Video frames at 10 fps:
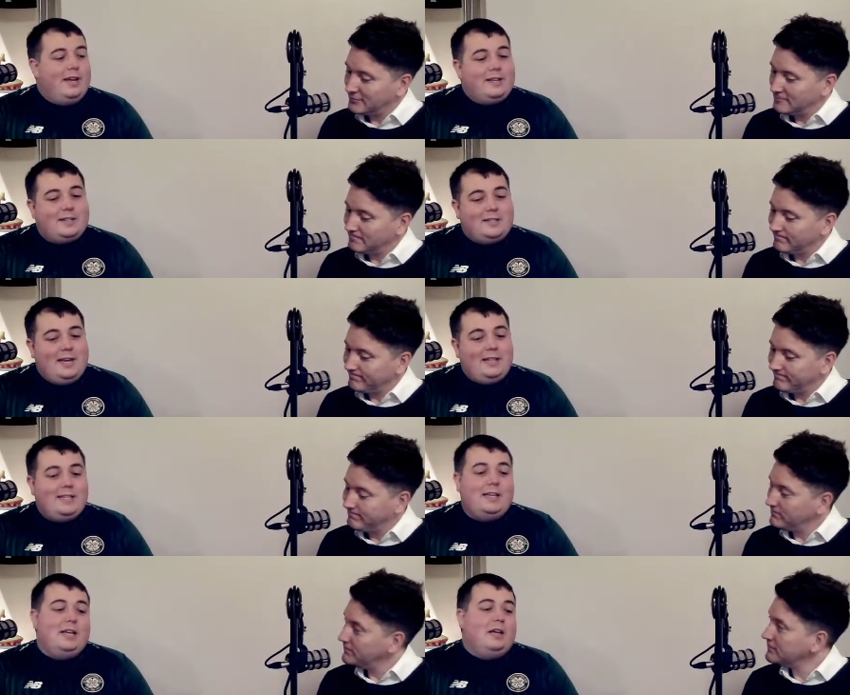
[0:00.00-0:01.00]
Speaker 1: As I said,
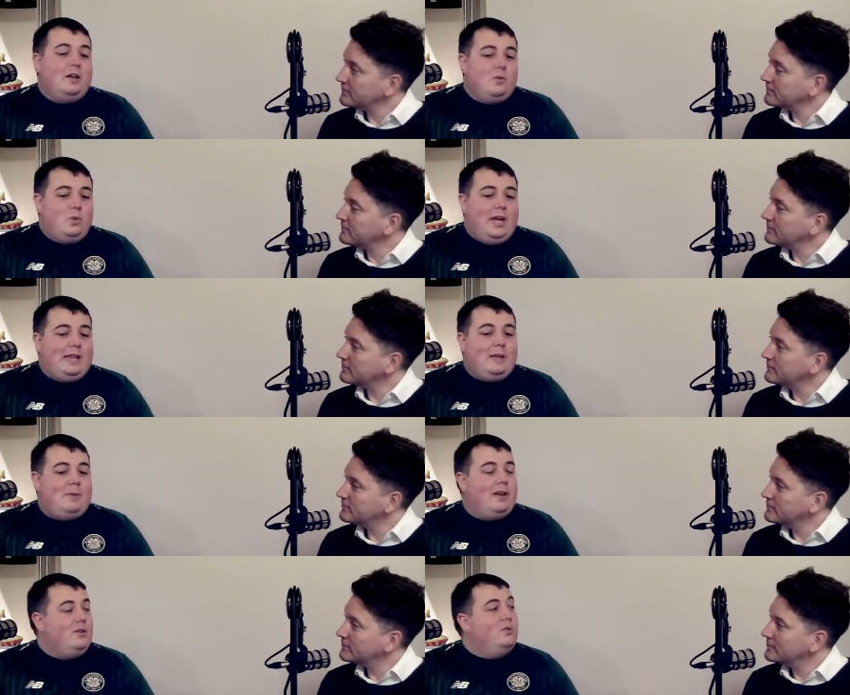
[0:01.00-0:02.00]
wee Eddie
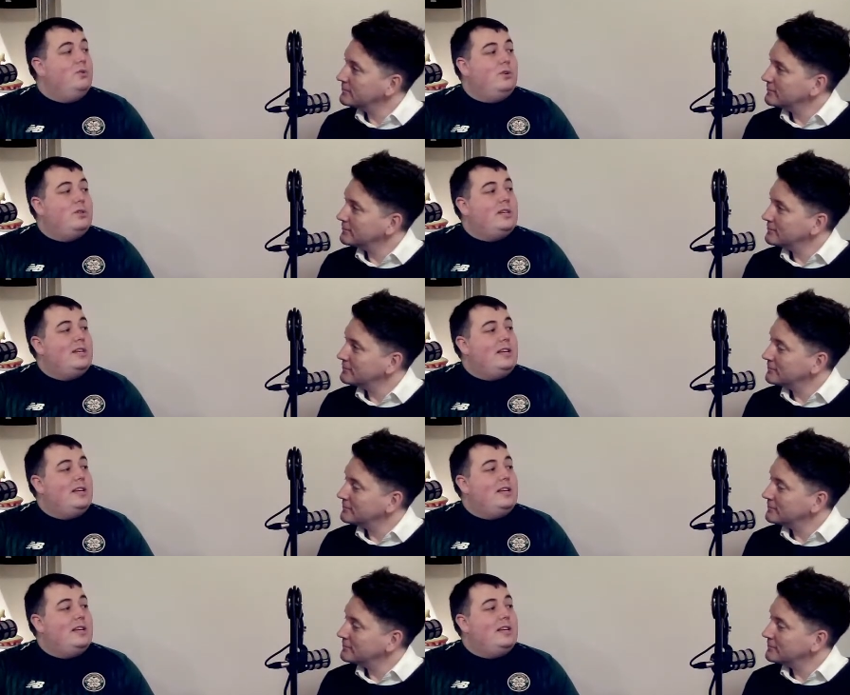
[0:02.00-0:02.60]
Pringle goes into